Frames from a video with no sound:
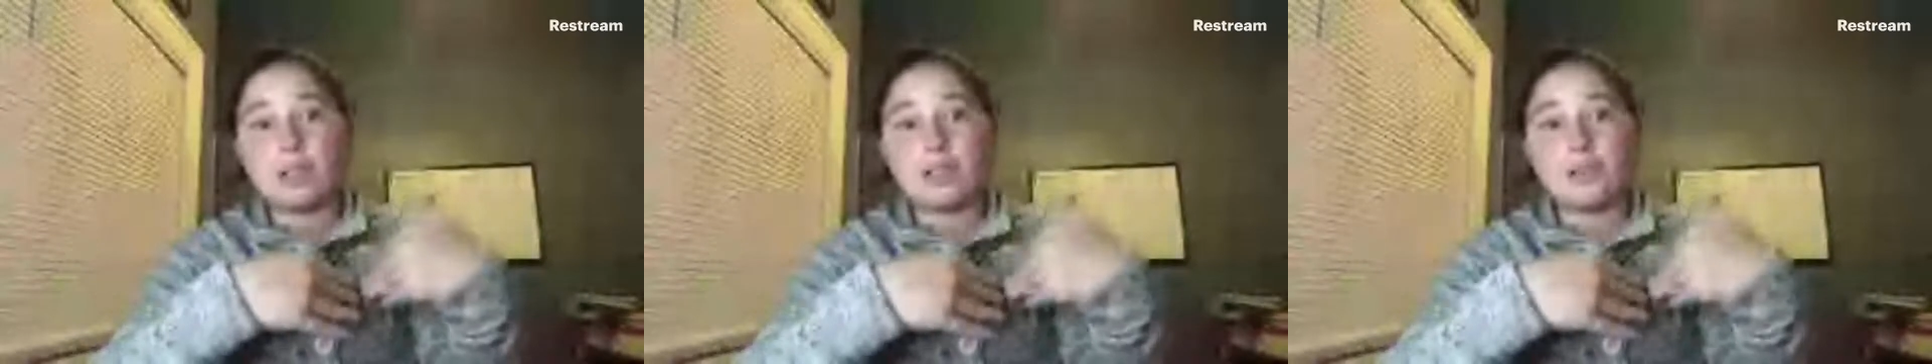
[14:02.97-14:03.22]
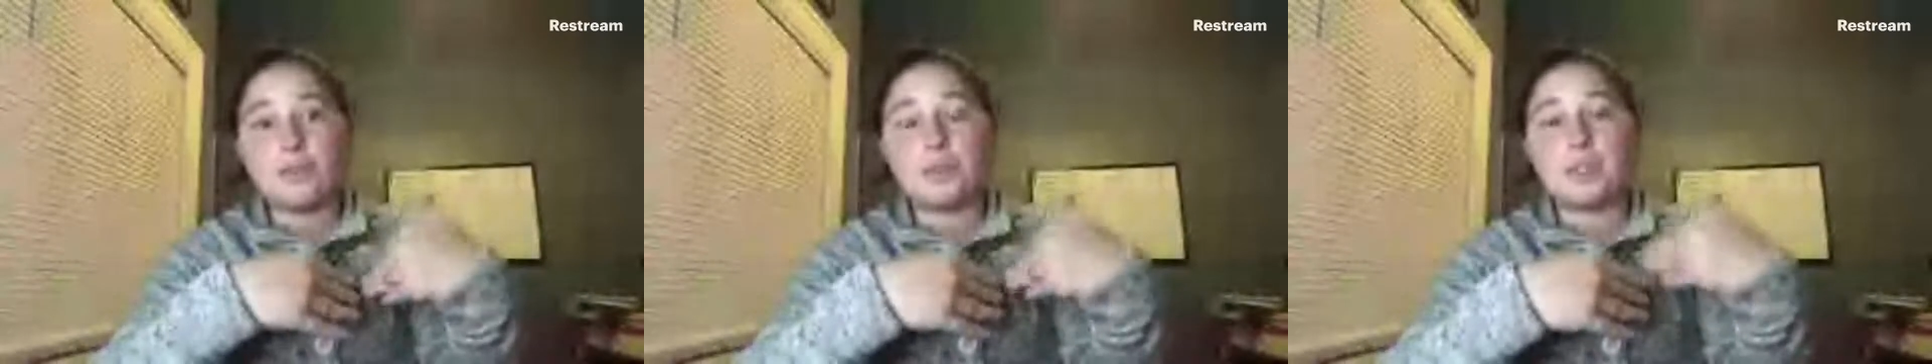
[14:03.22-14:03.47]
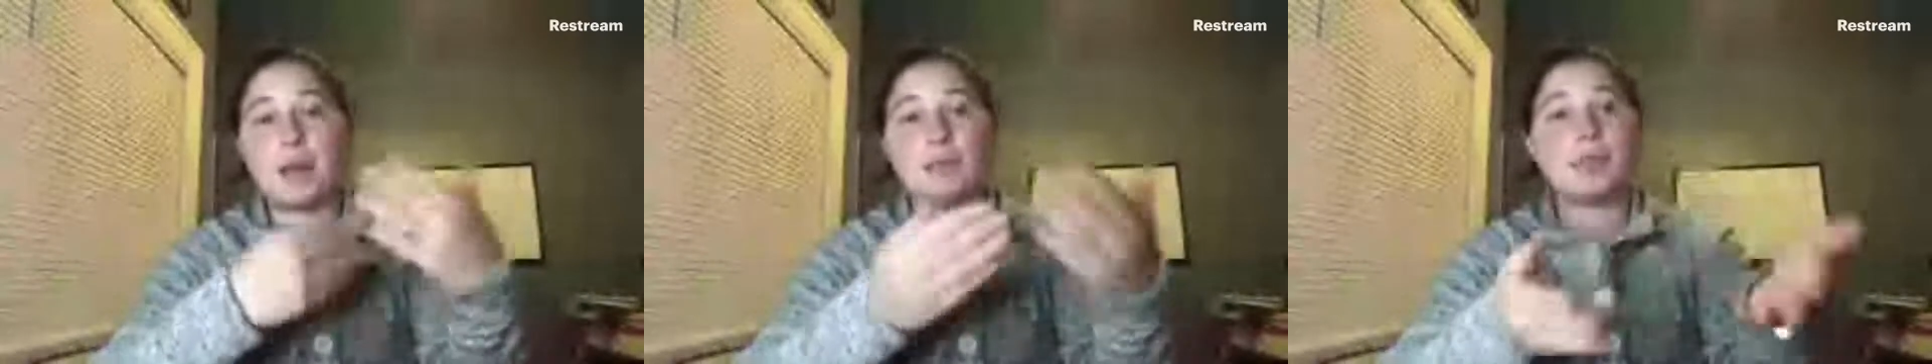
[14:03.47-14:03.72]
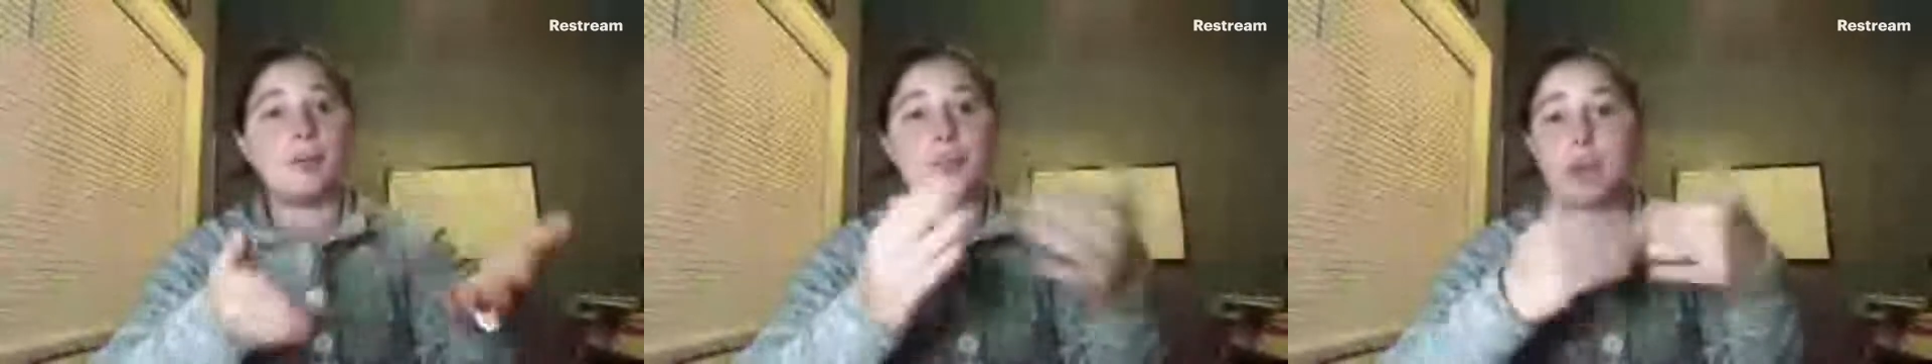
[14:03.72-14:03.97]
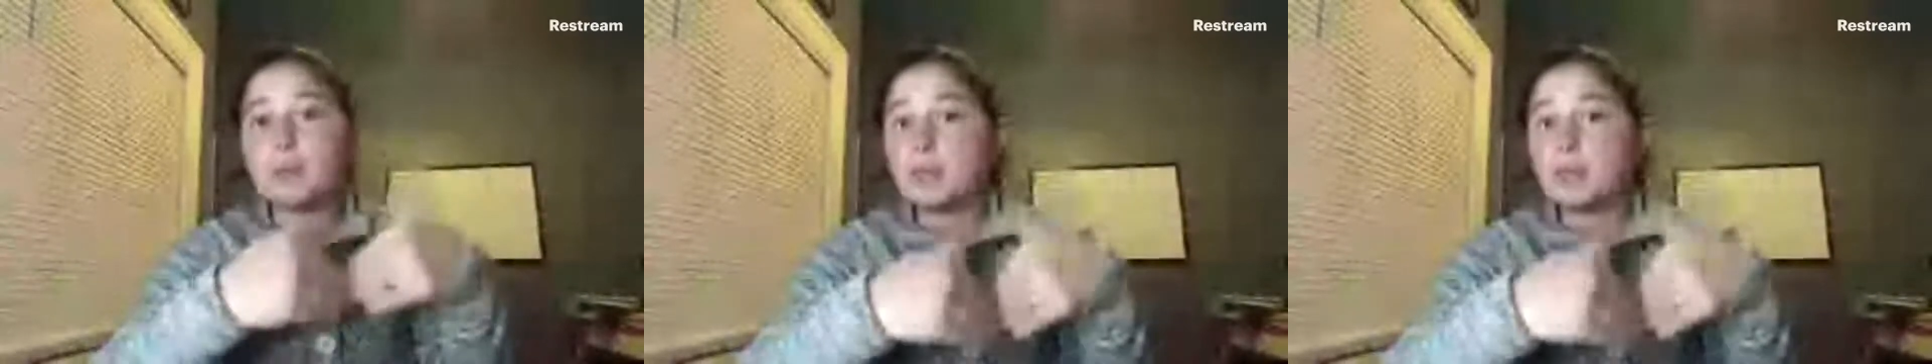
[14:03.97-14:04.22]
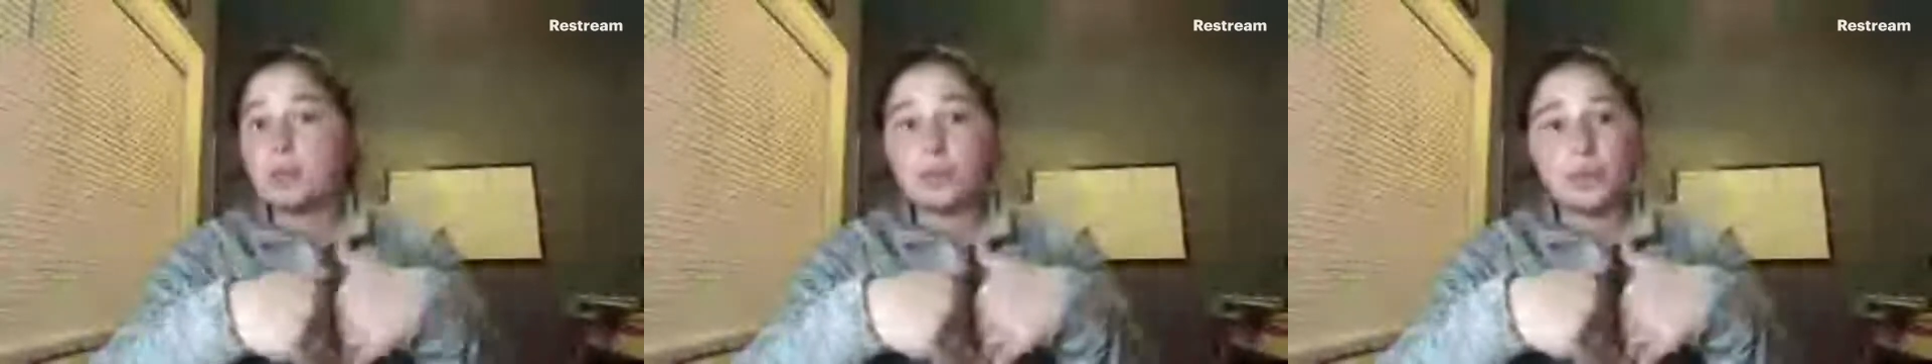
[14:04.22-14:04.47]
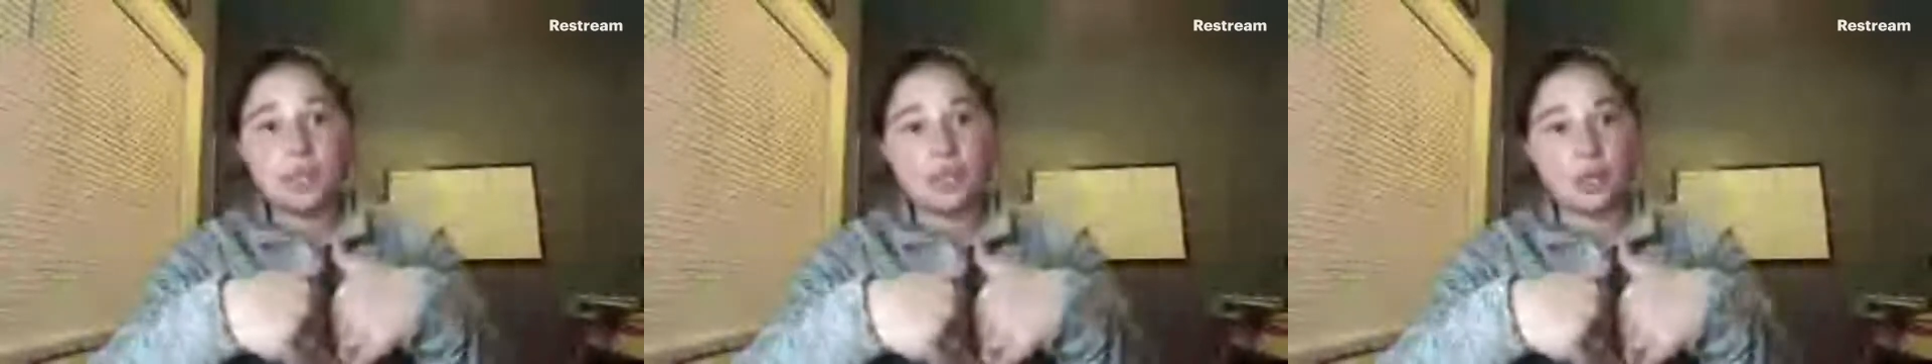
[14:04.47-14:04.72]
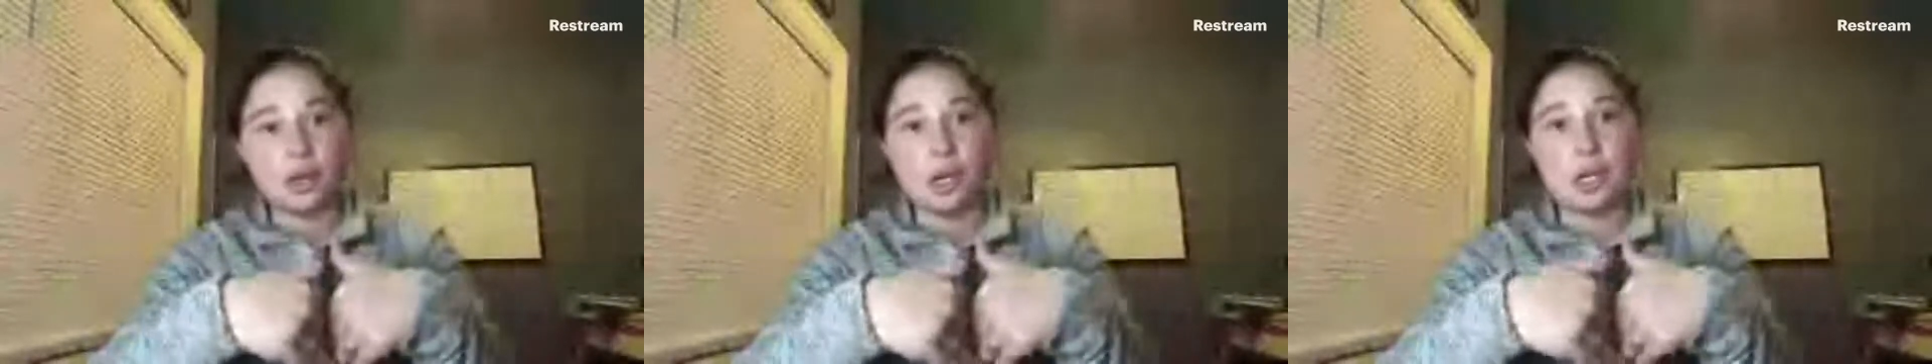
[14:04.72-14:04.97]
a few steps. Sometimes you lose a
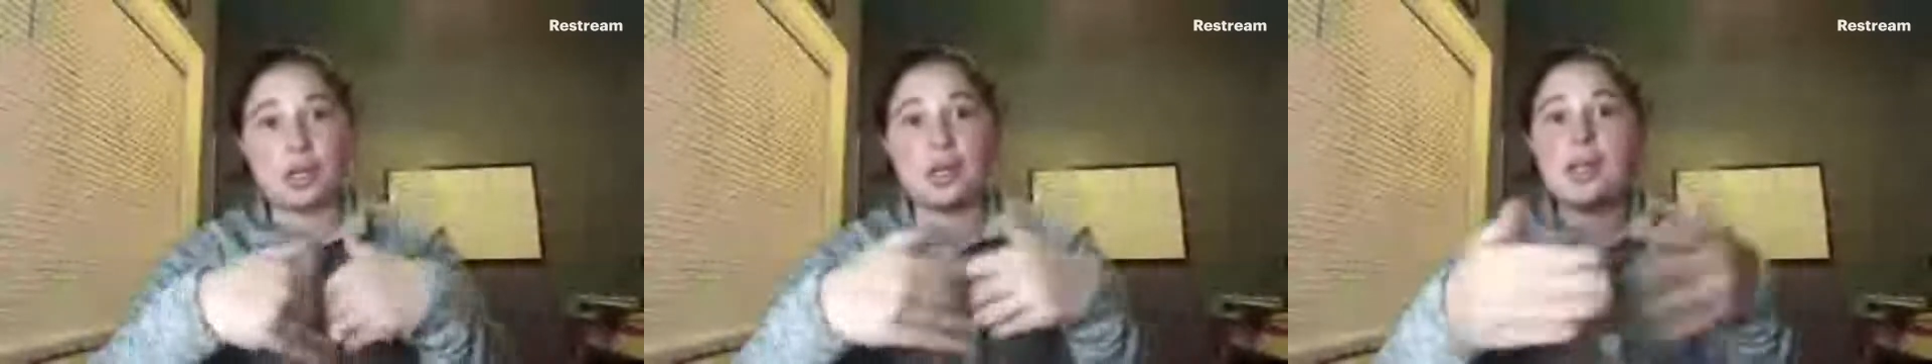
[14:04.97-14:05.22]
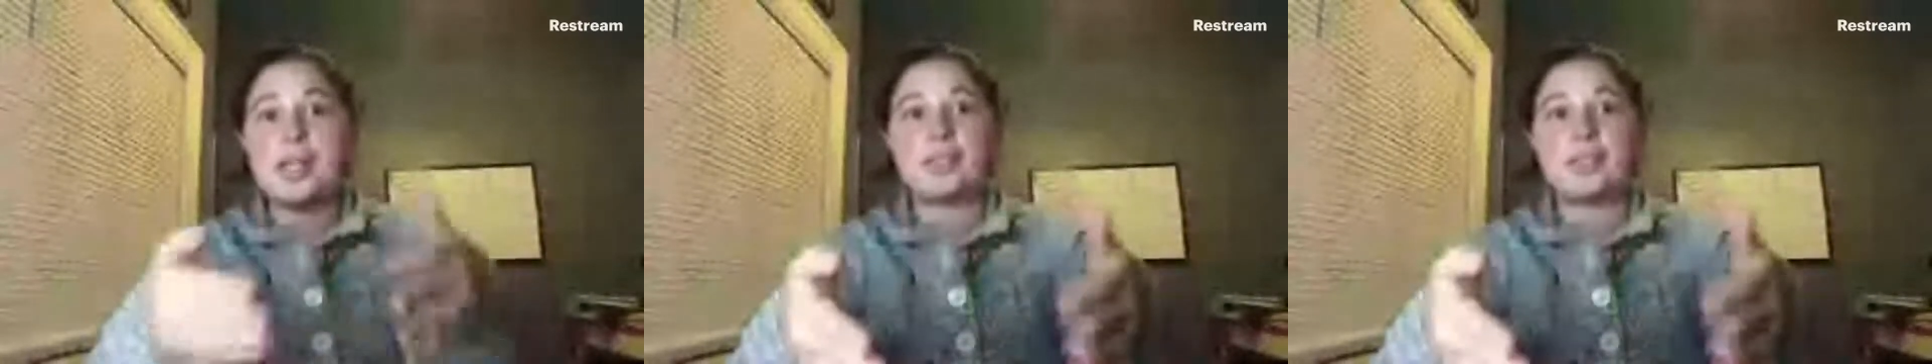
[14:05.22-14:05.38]
turn.